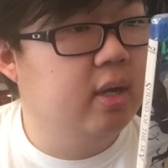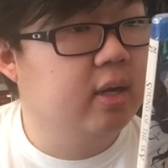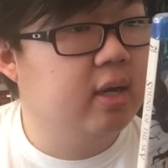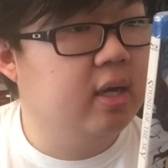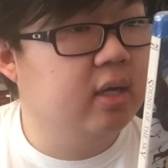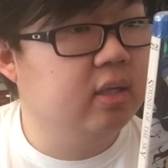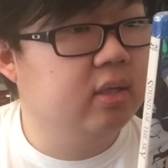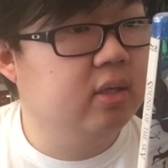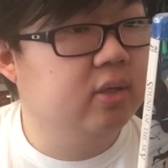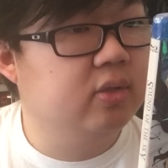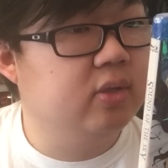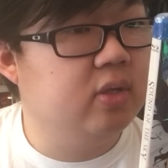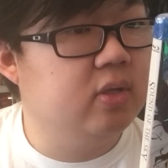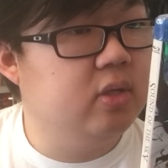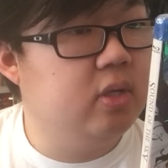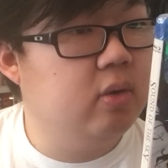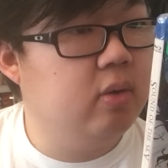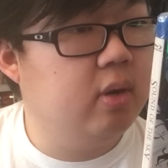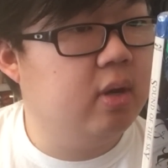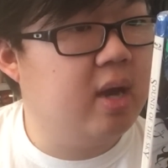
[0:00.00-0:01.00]
Kanata's
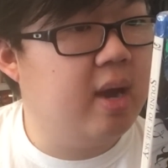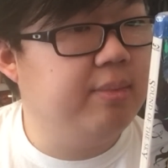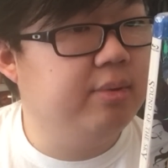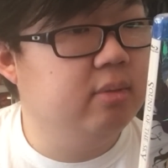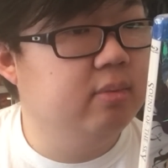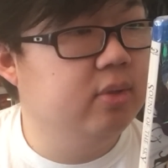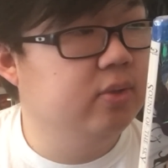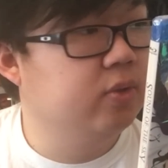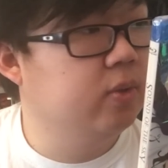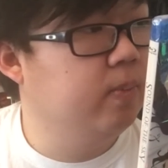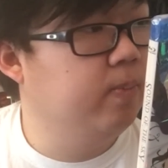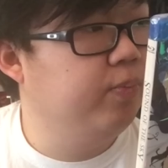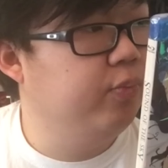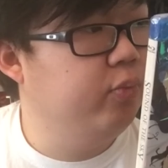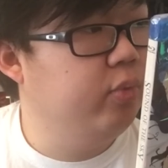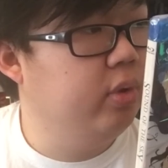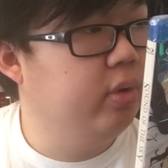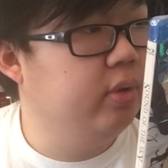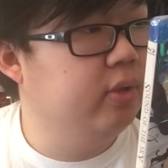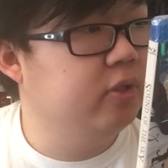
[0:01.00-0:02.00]
endearing optimism
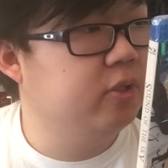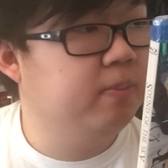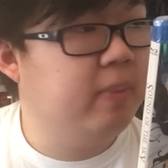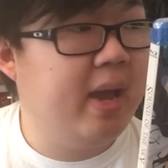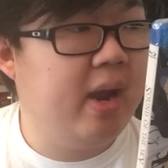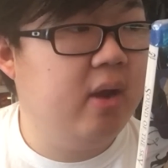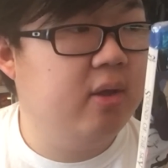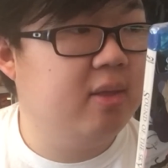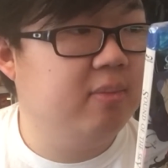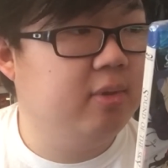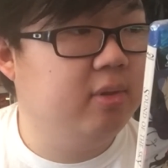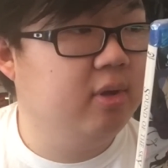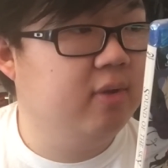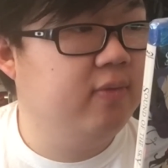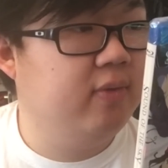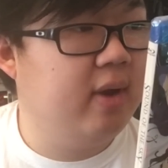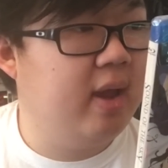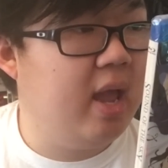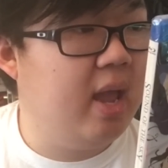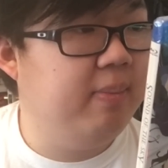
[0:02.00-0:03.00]
will inspire them to look
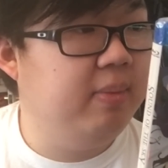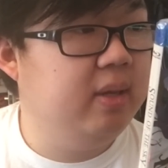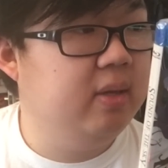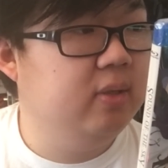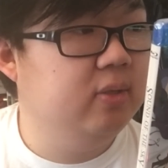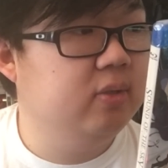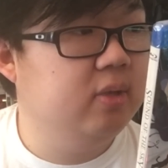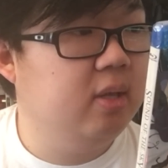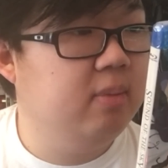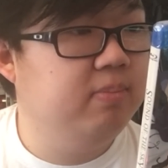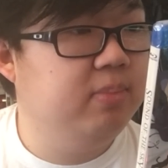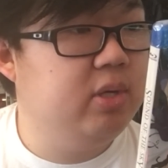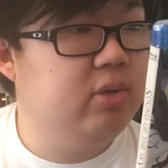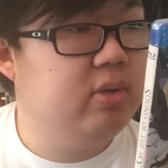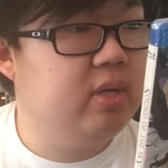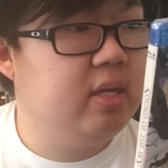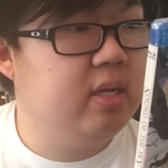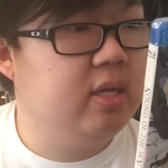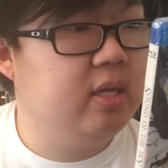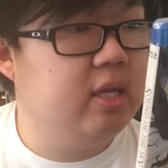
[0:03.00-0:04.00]
for happiness and
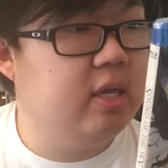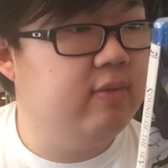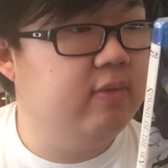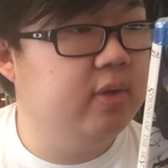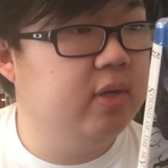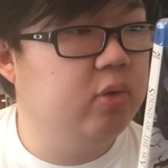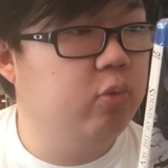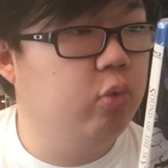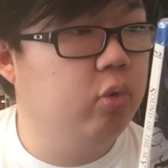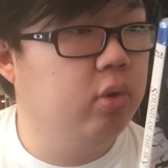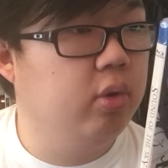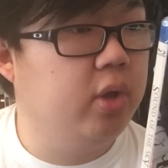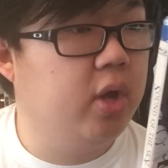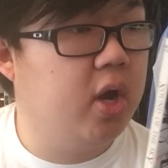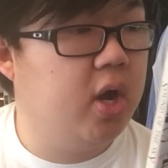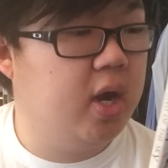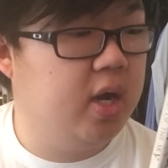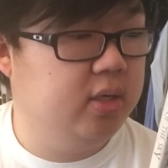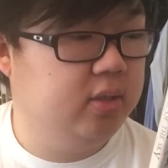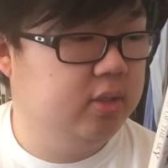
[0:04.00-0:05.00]
beauty, even in a world
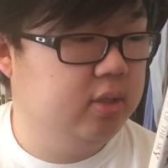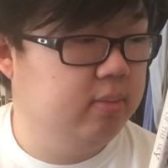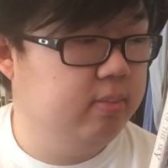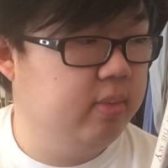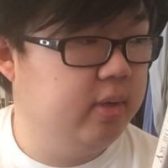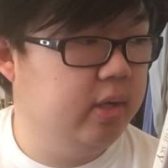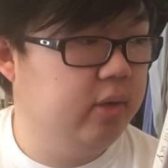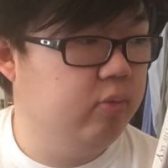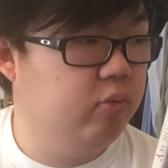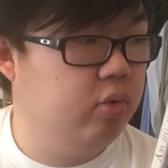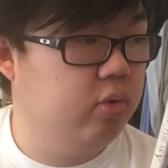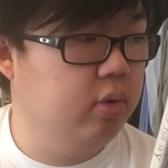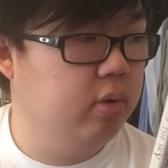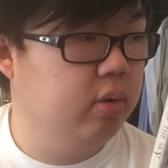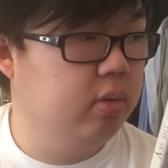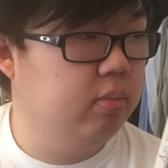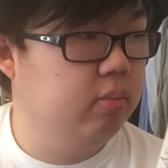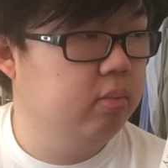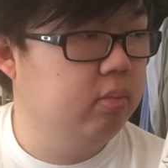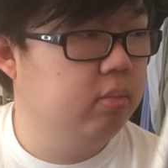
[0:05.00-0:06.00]
haunted by
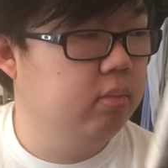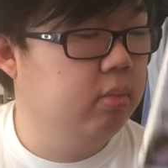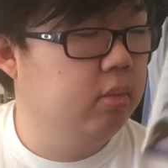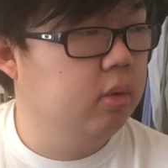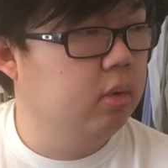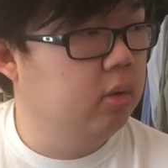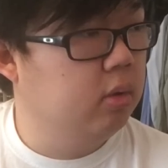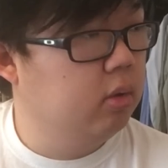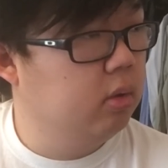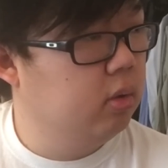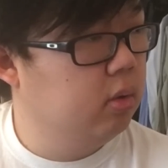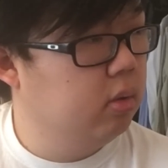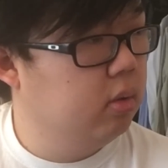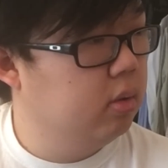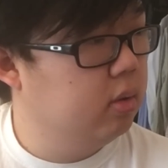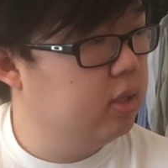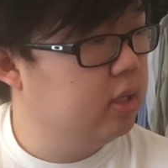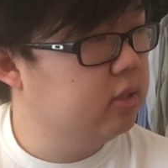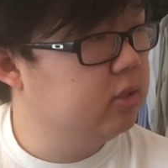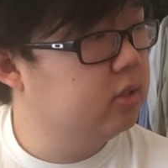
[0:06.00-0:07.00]
war.
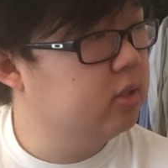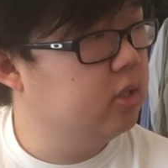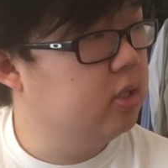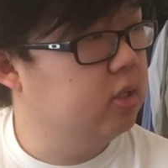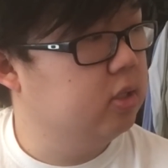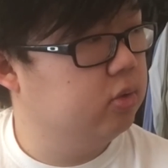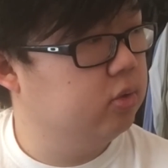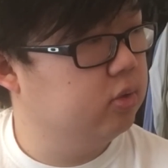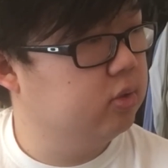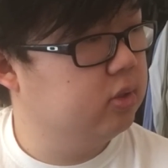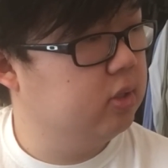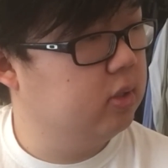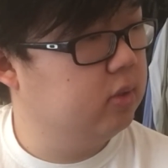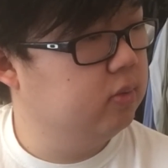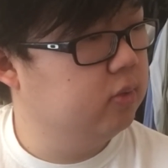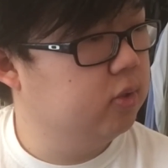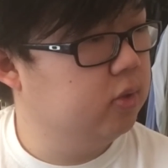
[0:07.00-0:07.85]
That's interesting.